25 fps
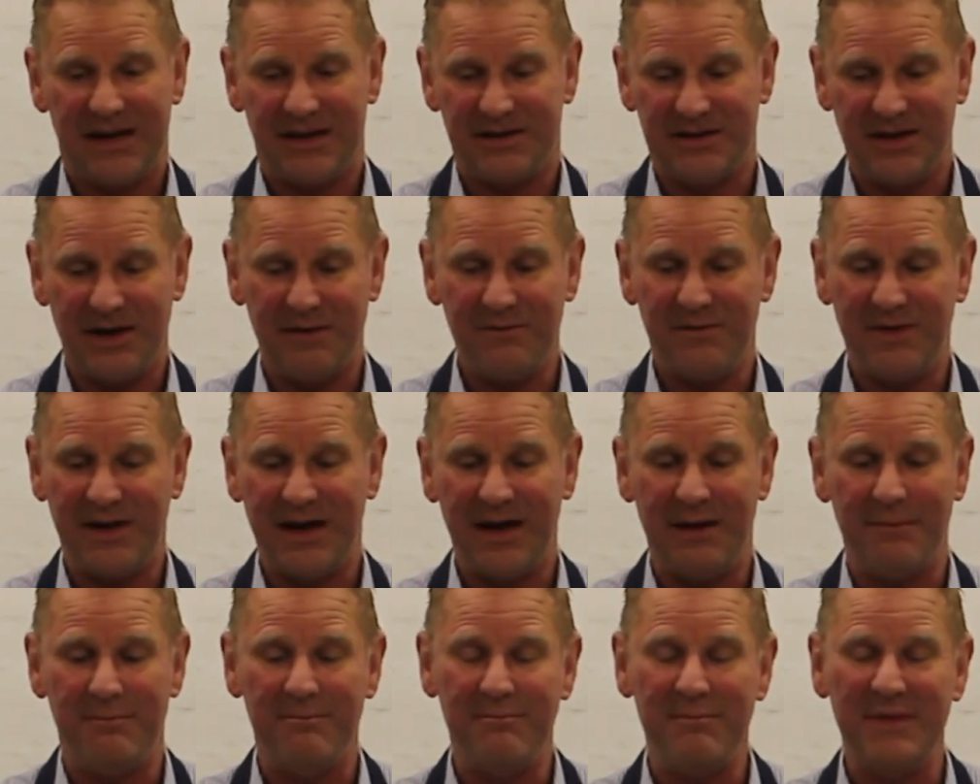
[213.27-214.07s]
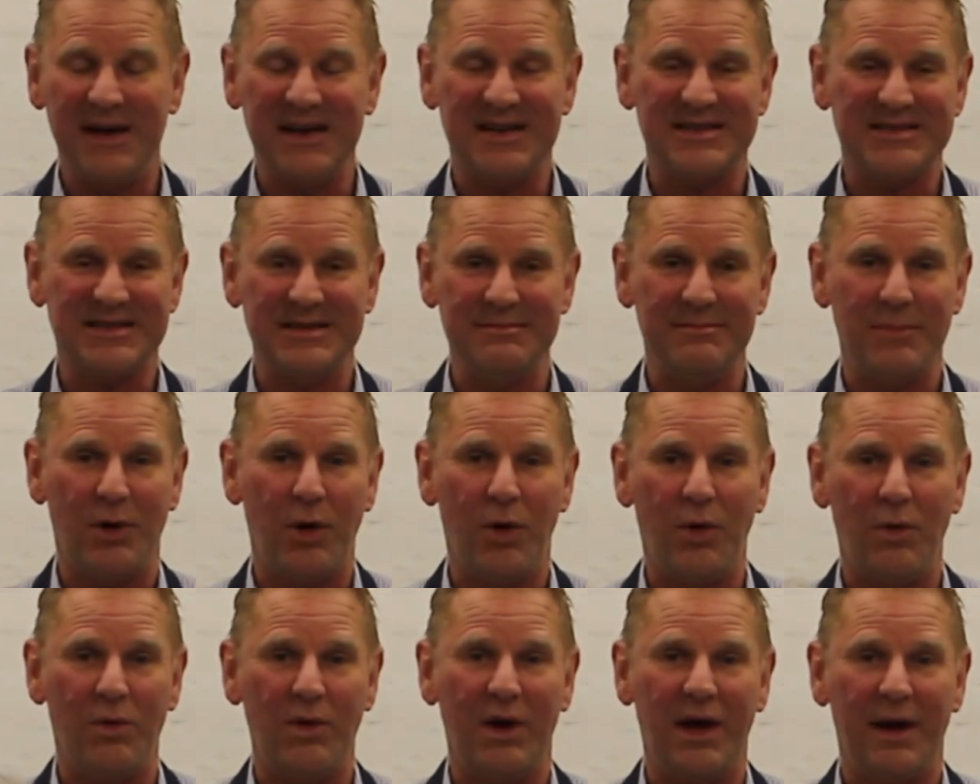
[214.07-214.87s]
Don't forget, mix them
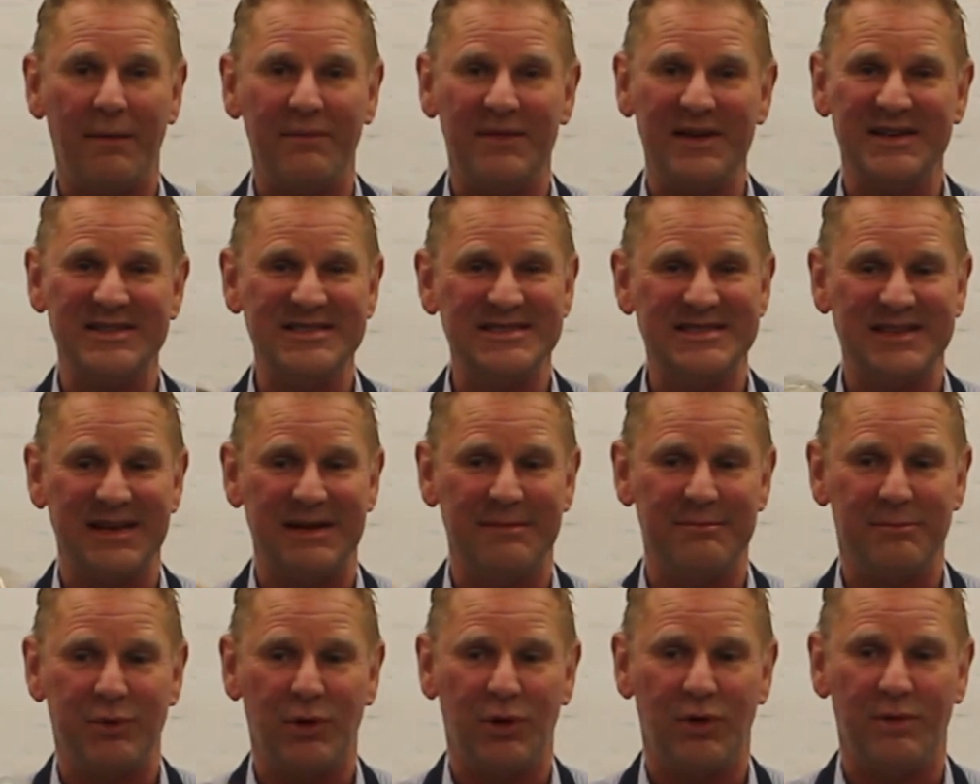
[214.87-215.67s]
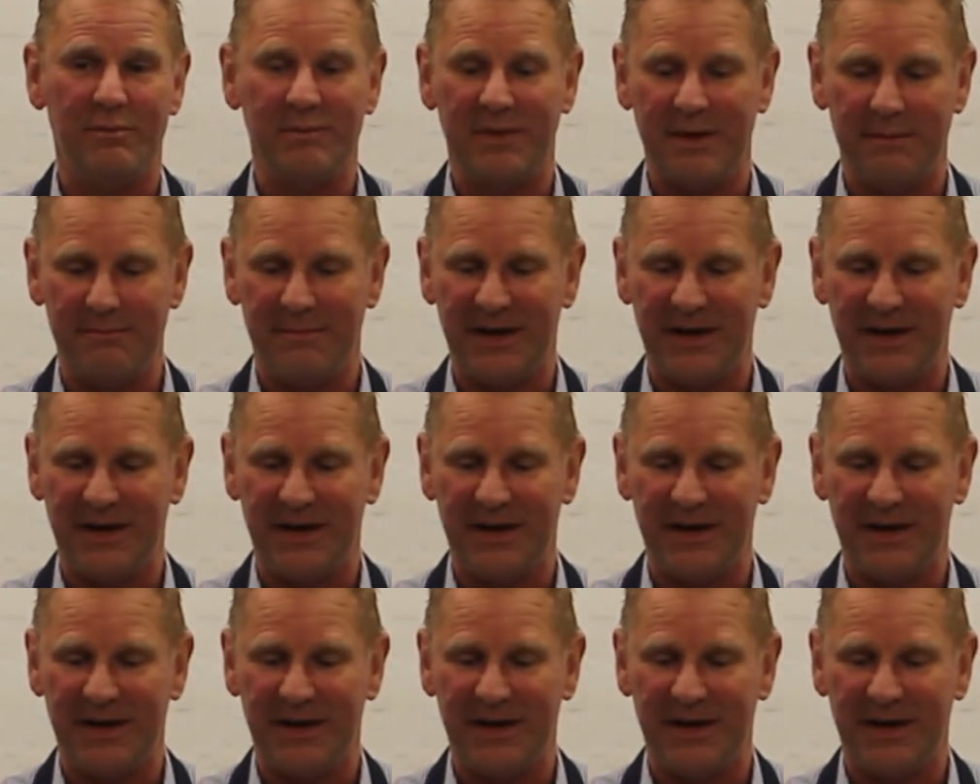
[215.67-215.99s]
all up. This is the important bit.